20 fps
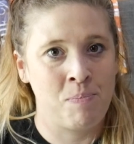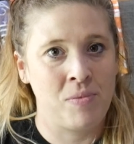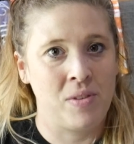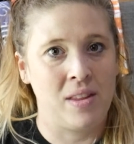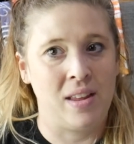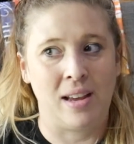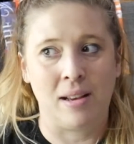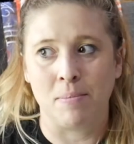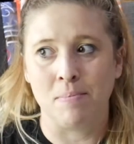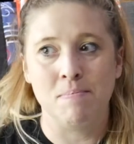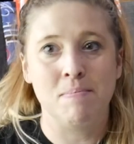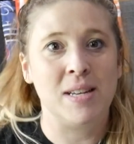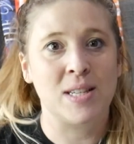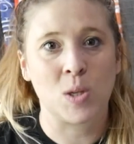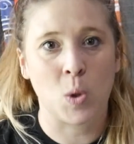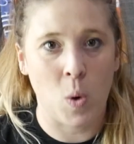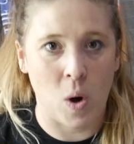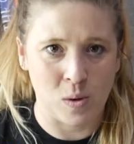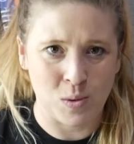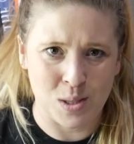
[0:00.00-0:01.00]
like,
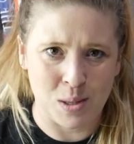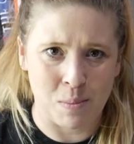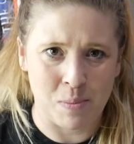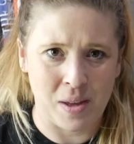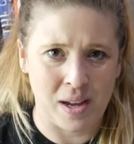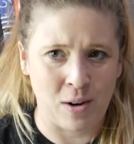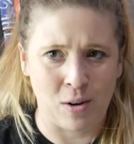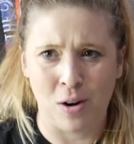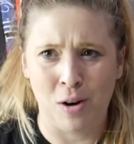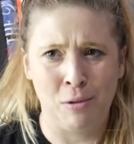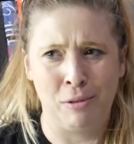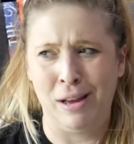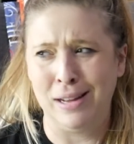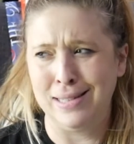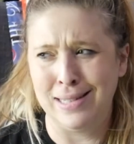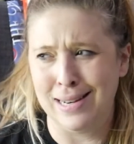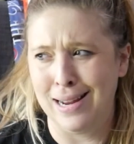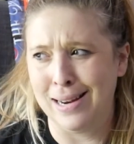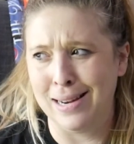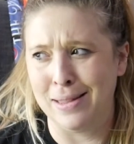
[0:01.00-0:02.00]
misquote something, or, oh,
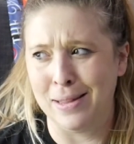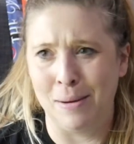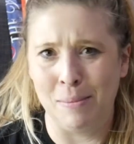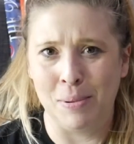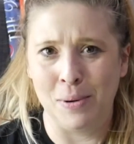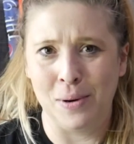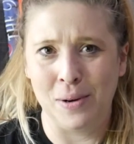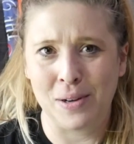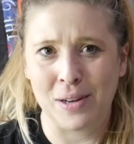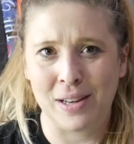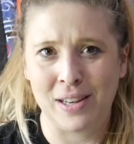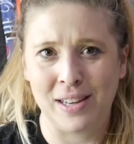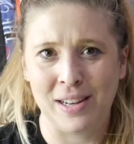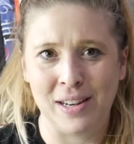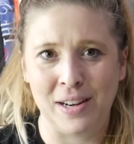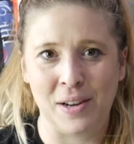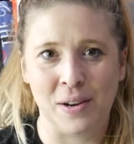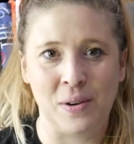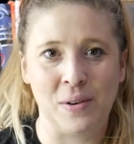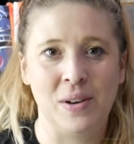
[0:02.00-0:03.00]
that's not in the book,
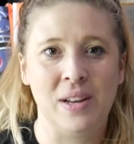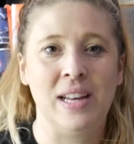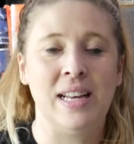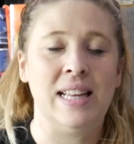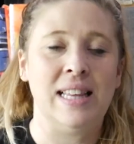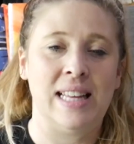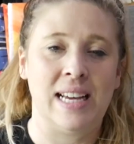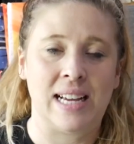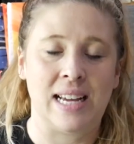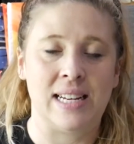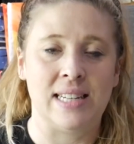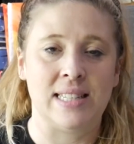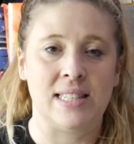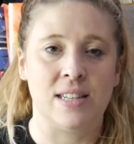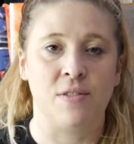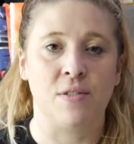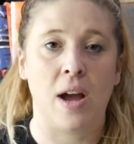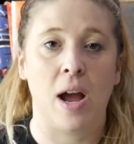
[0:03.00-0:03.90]
you know, that kind of stuff.